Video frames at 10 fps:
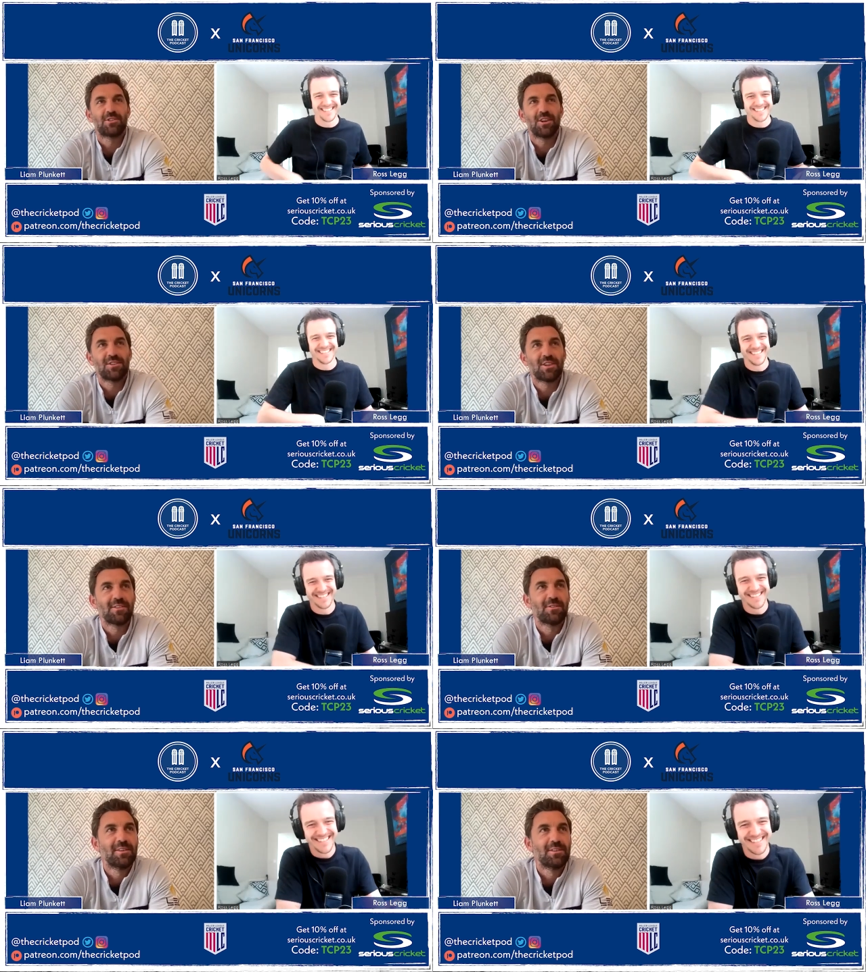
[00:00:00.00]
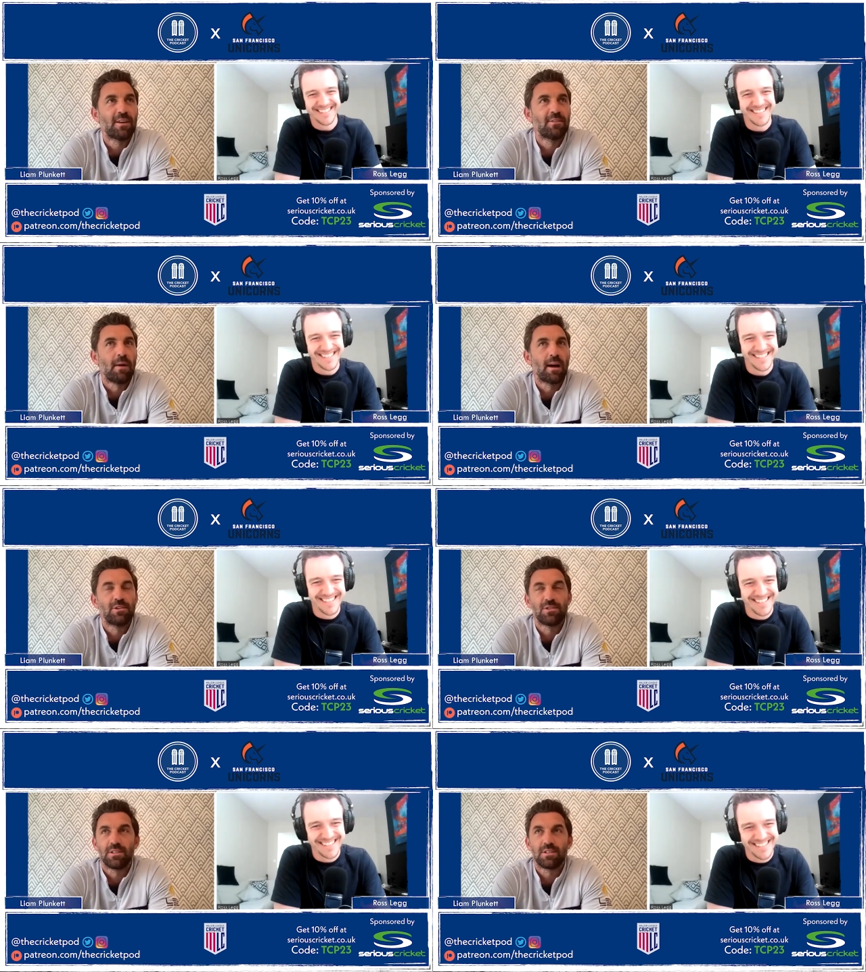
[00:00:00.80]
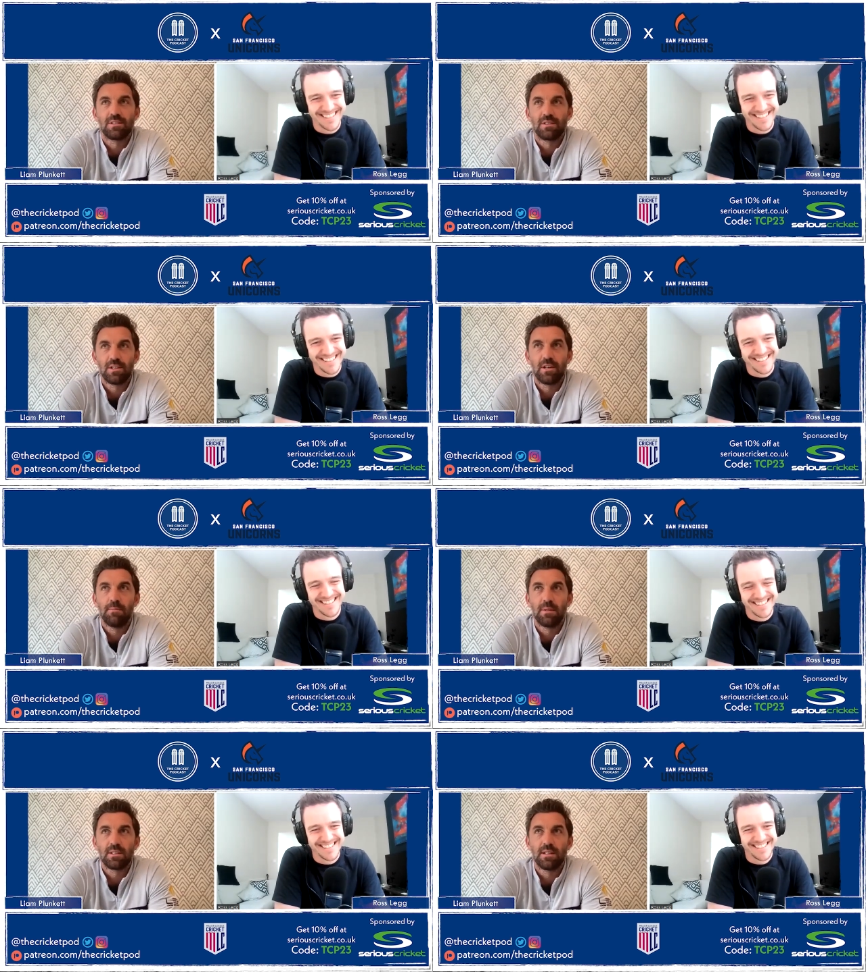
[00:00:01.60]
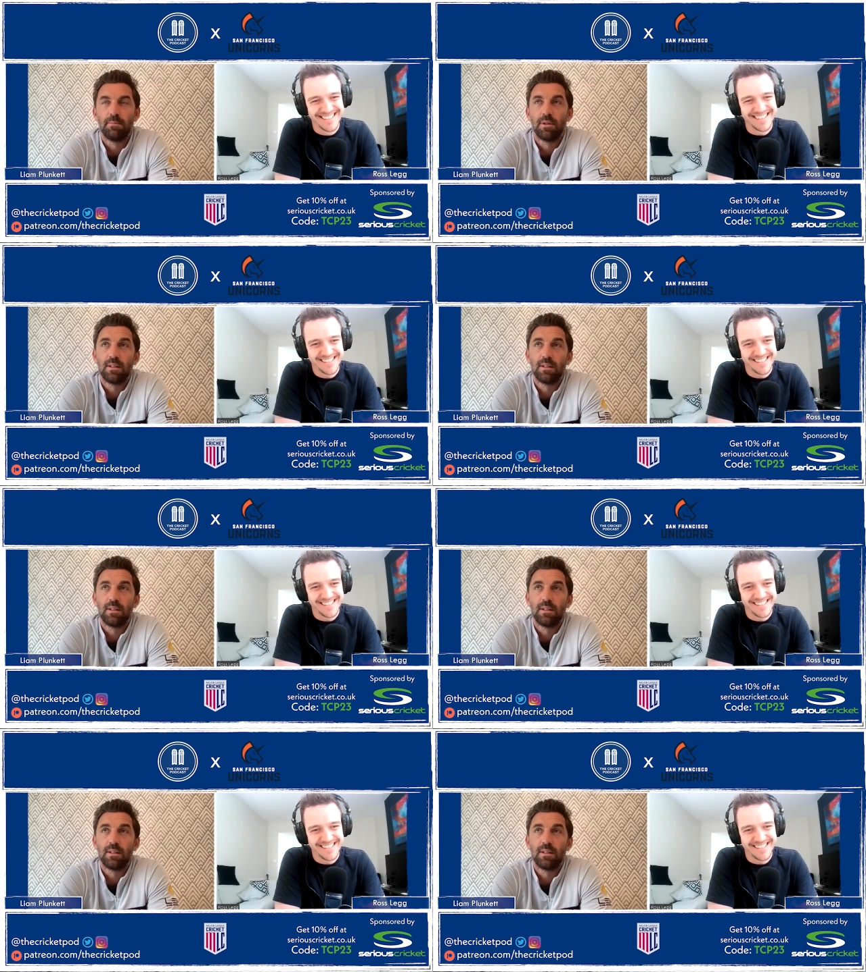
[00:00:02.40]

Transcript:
Speaker 1: general, general managers, the term, isn't it?